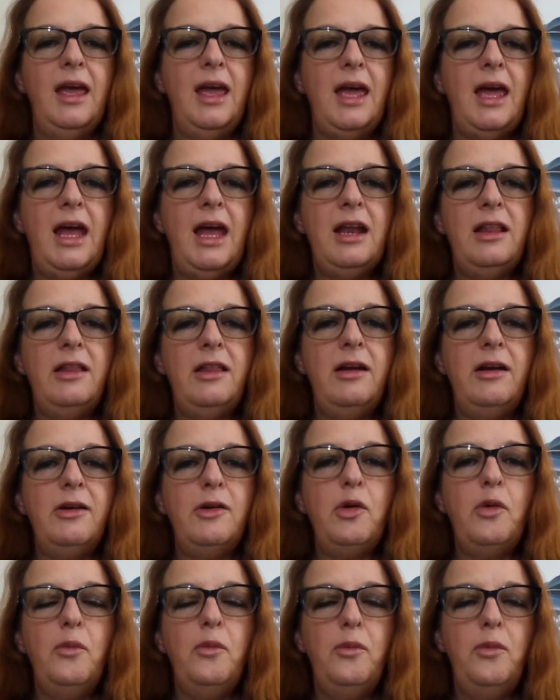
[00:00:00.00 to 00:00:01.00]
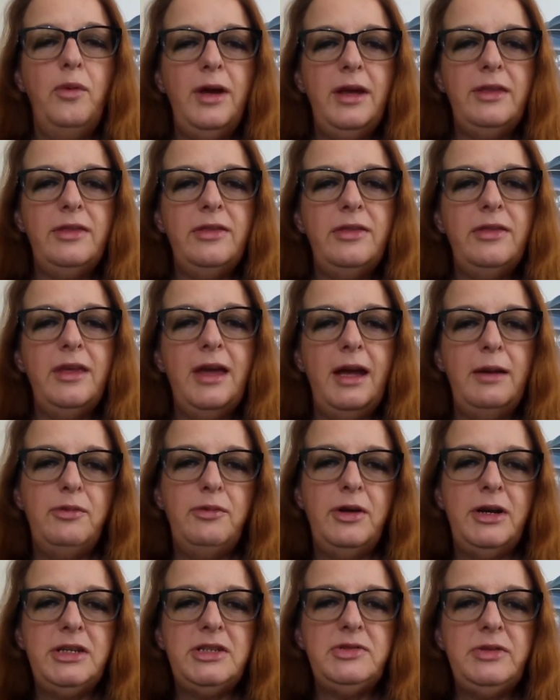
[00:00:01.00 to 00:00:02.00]
And along with that
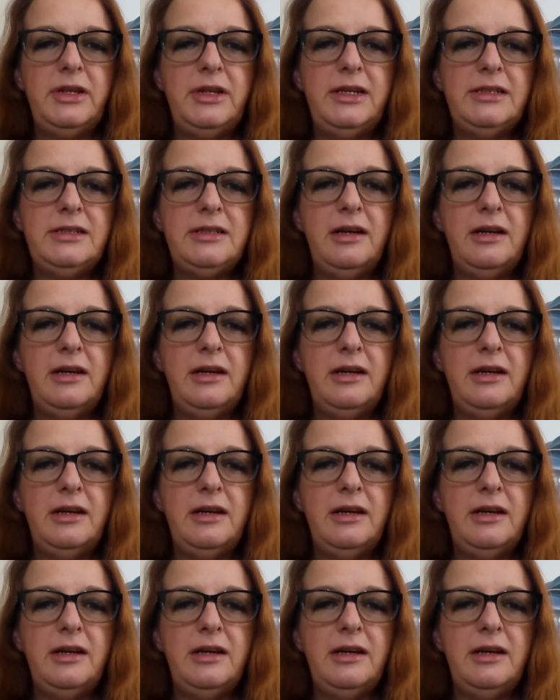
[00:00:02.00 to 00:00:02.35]
press release,